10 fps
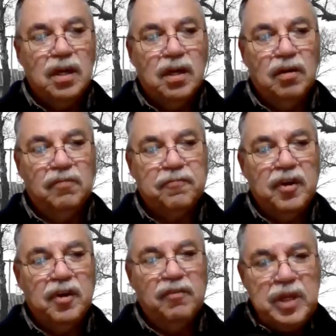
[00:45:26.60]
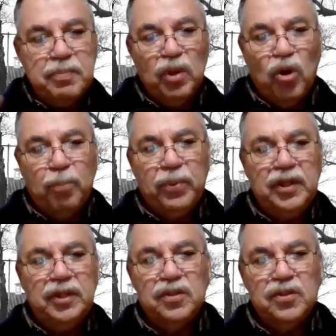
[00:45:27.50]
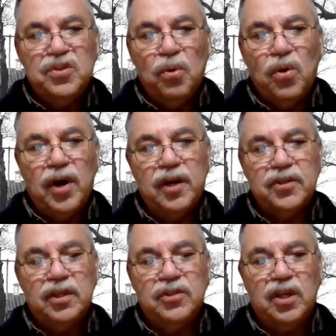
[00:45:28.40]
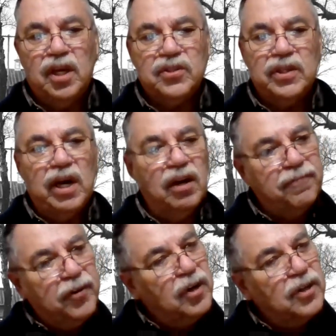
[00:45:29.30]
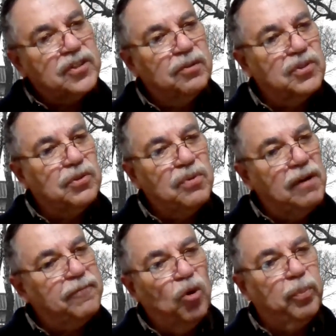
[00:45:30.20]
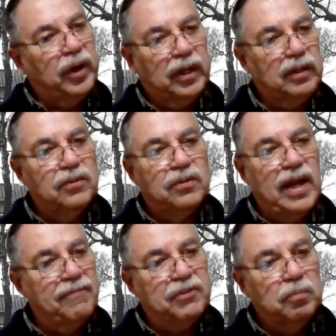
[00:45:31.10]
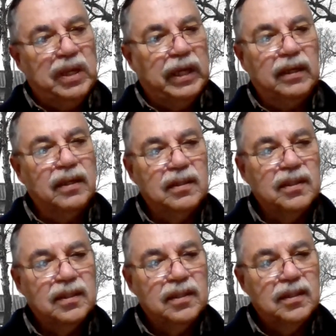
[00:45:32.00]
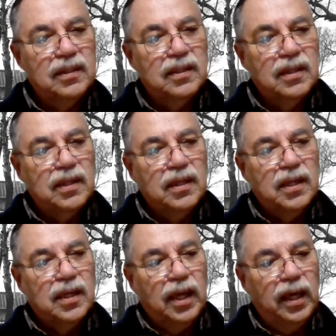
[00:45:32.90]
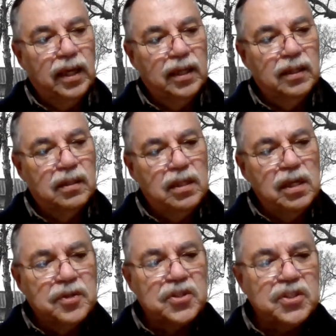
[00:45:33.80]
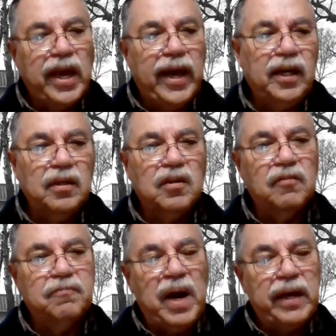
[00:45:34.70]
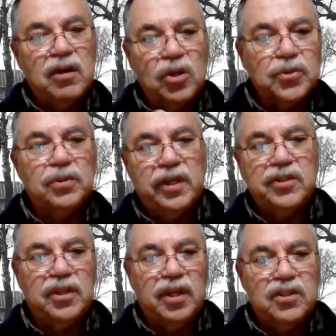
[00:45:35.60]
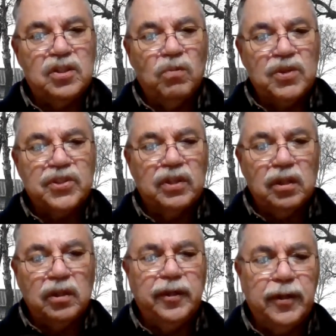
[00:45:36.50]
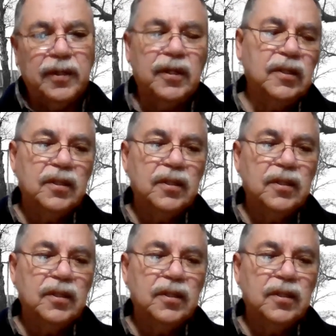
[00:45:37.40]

of people opening the door to education. Now, at first, it was a rough opening, you'll have to admit. And the understanding of bicultural education wasn't clear.